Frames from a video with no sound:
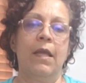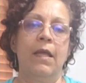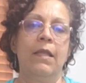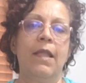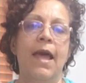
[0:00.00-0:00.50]

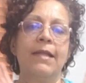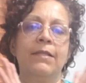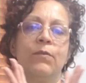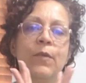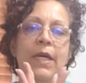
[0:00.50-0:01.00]
And
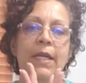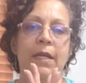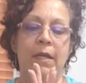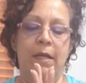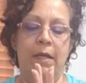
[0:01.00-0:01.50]
last one,
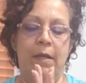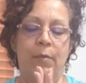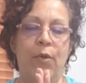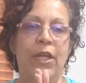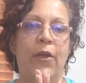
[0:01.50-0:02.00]

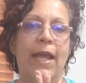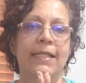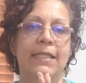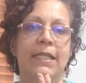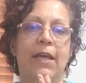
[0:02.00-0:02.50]
bring your
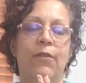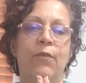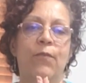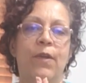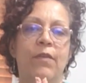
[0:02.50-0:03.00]
hands together
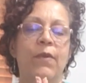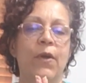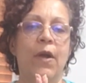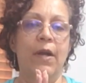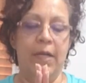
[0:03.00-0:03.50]
in front of your
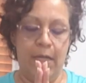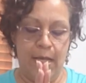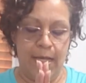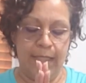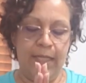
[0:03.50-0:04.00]
heart.
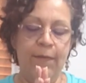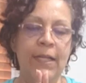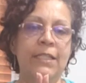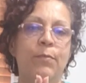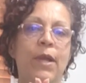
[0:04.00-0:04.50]
See if you
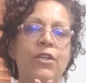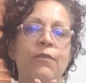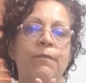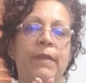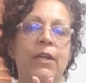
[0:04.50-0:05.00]
can spread
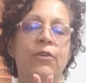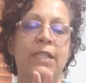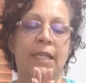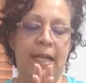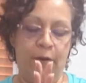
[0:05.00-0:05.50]
your fingers
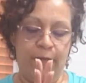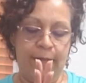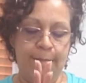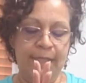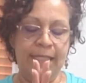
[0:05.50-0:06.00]
and let your
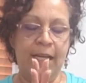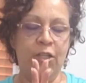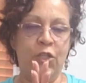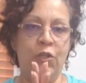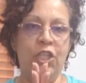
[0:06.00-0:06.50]
thumbs
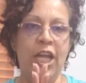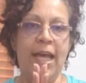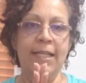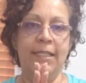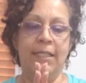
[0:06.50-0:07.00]
touch your
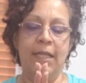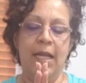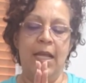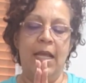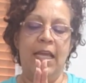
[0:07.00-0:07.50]
chest.
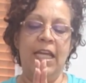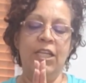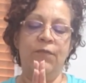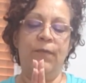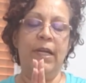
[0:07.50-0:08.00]

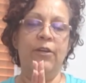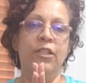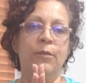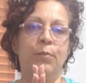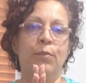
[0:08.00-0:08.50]
Each finger
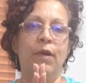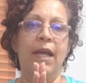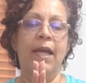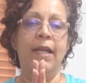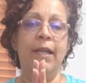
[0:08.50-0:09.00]

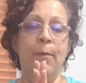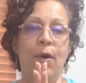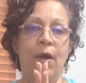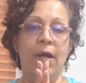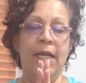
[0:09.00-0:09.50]
spreading
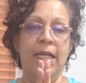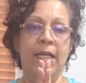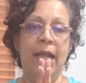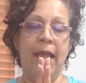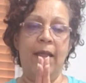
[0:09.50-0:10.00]
apart,
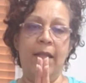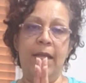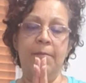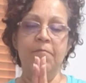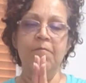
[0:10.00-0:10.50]

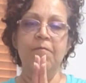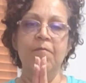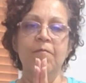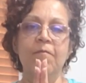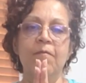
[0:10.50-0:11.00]
inhaling,
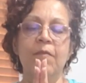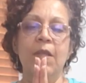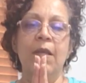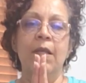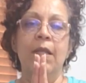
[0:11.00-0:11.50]

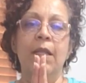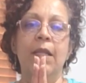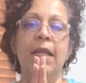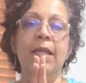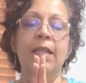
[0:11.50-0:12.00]

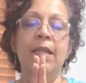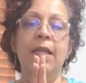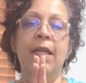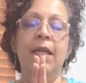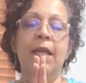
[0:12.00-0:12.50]

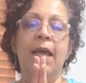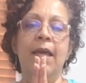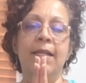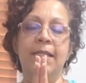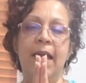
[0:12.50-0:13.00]
lengthening,
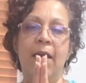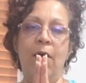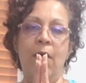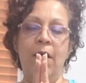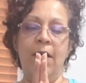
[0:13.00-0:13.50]

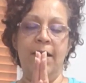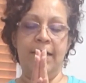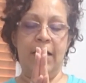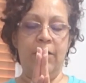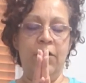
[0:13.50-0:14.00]
exhale.
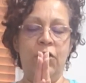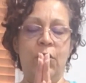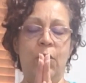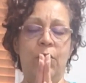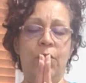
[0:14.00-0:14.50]
Settle the
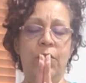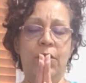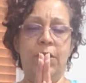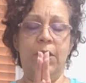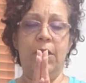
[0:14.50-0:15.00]

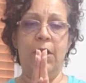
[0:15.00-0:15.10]
shoulders.